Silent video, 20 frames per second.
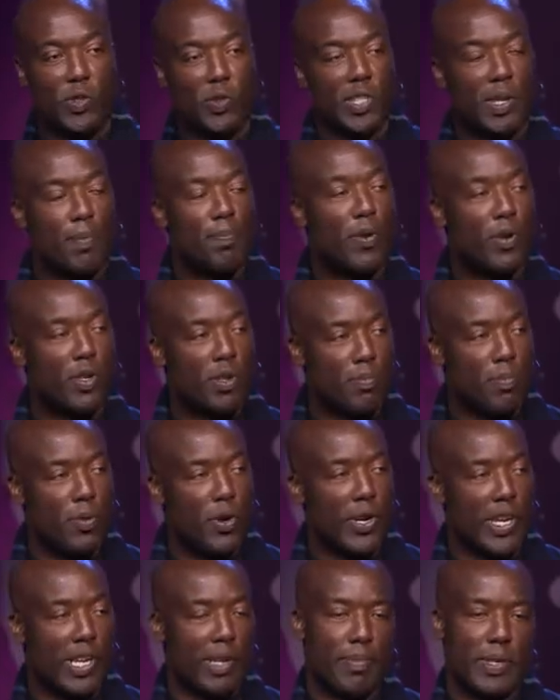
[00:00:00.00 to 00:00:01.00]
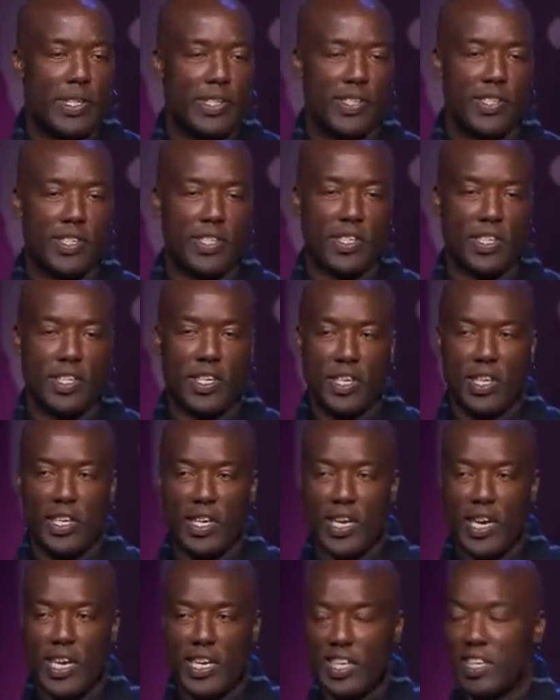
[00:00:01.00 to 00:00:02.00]
to support more inmates.
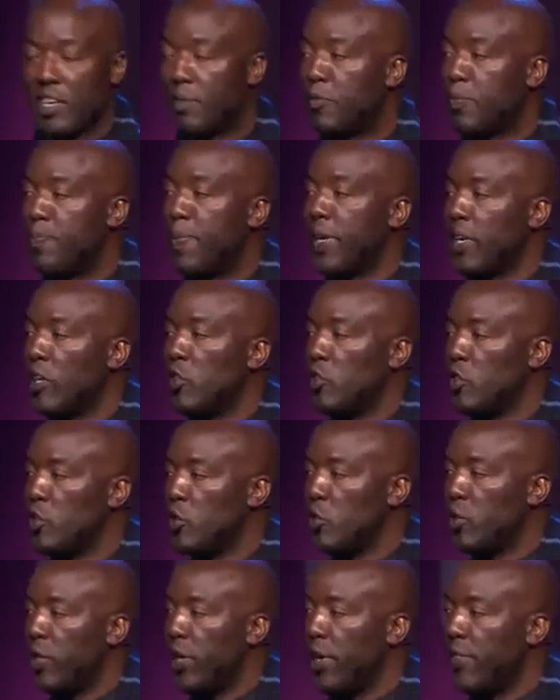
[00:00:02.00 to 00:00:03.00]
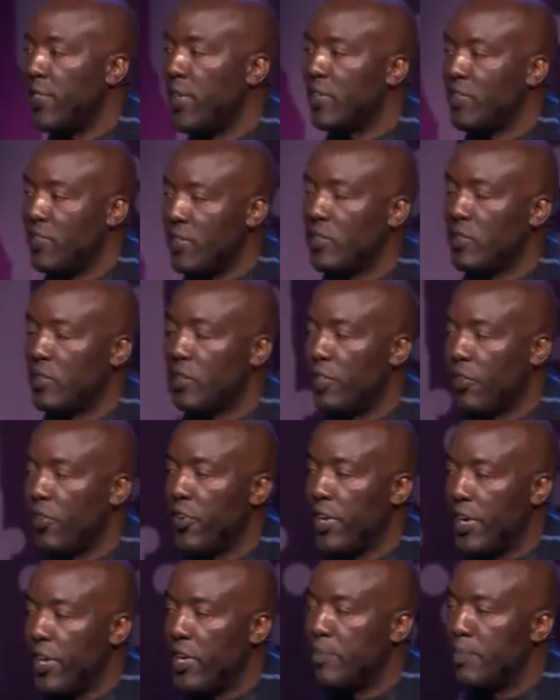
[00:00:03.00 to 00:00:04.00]
And as I'm speaking to you today, there are
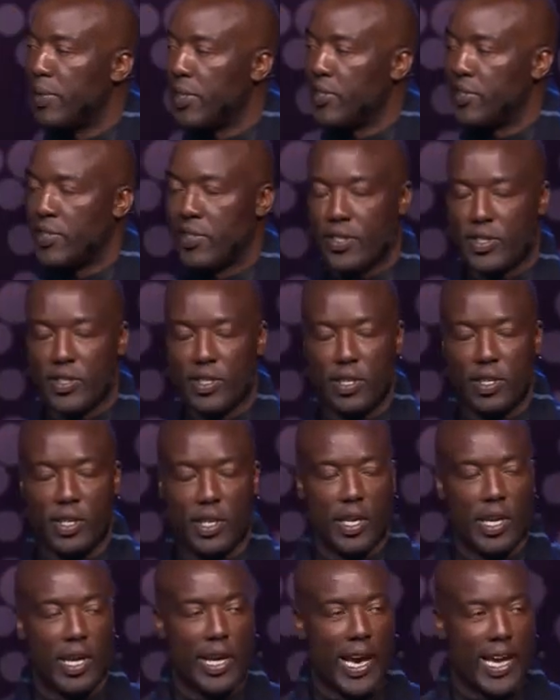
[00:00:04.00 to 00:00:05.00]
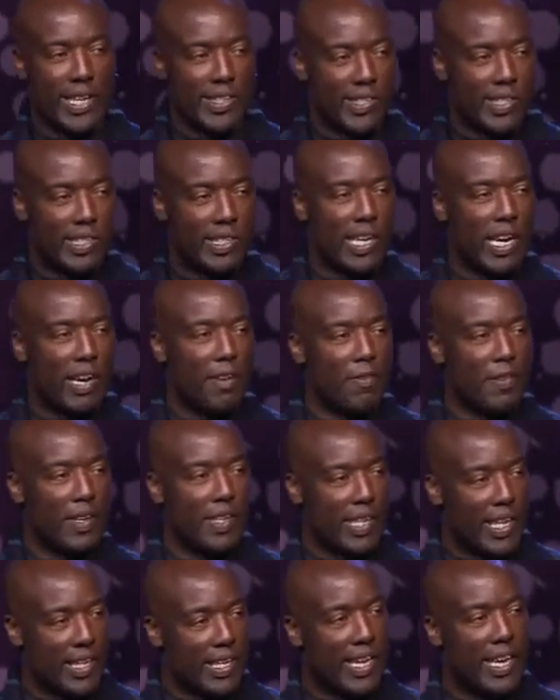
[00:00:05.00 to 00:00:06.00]
63 inmates and staff
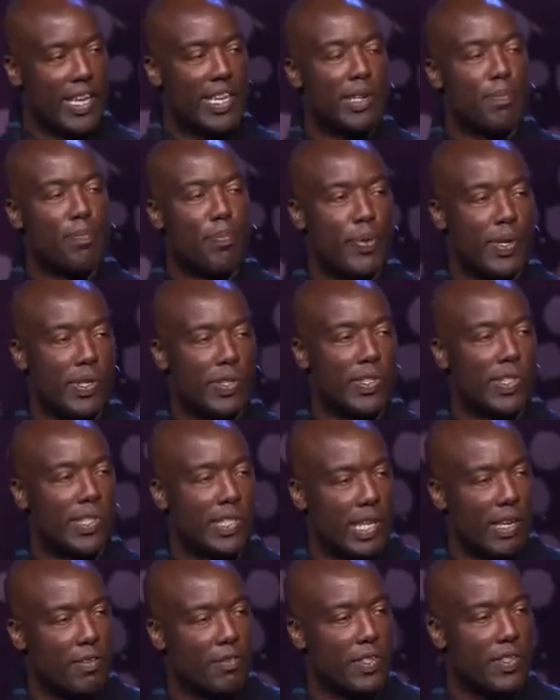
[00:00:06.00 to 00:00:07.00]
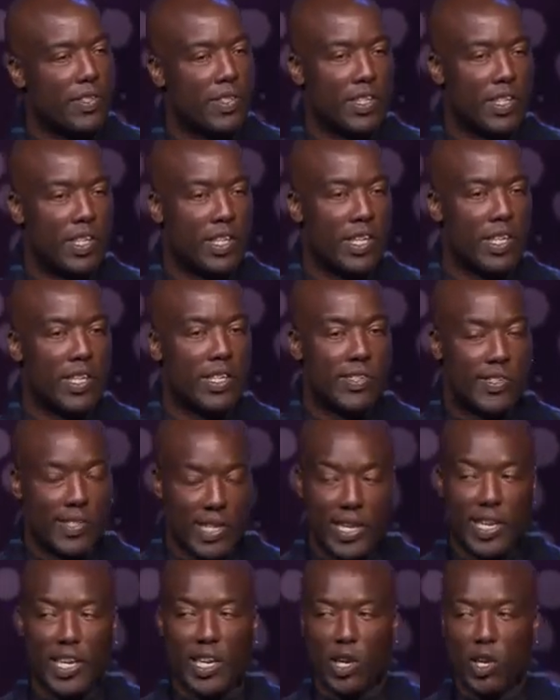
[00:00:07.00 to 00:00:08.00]
in the Kenyan prison service
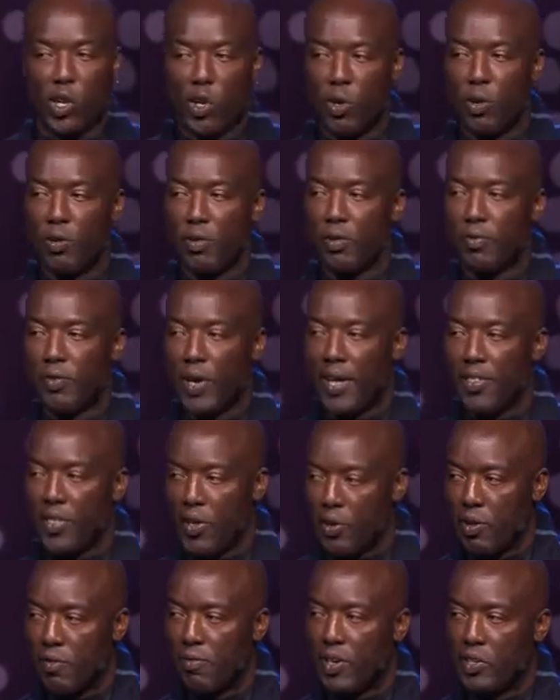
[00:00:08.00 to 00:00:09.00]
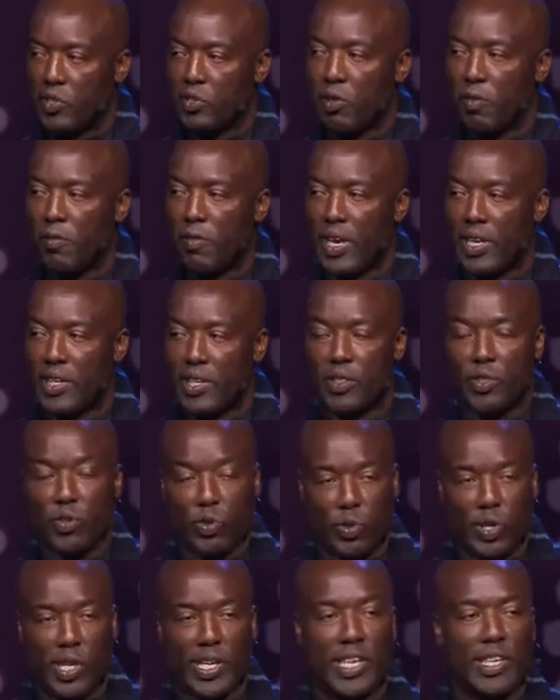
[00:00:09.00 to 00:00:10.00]
studying law at the University of London
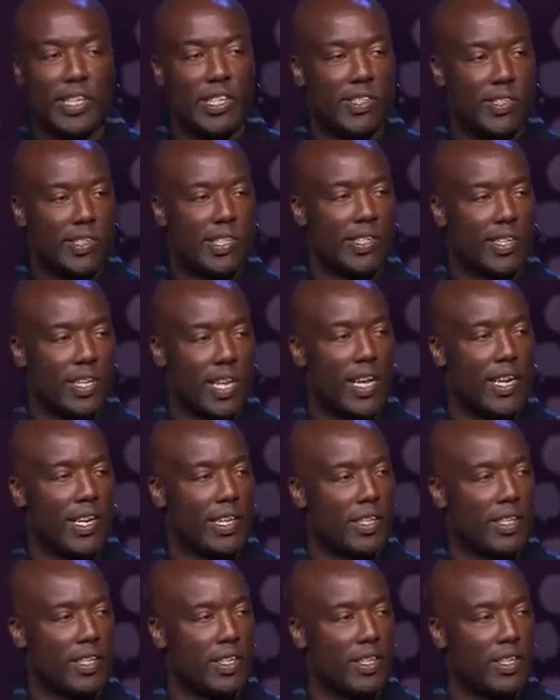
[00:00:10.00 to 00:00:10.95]
through distance learning.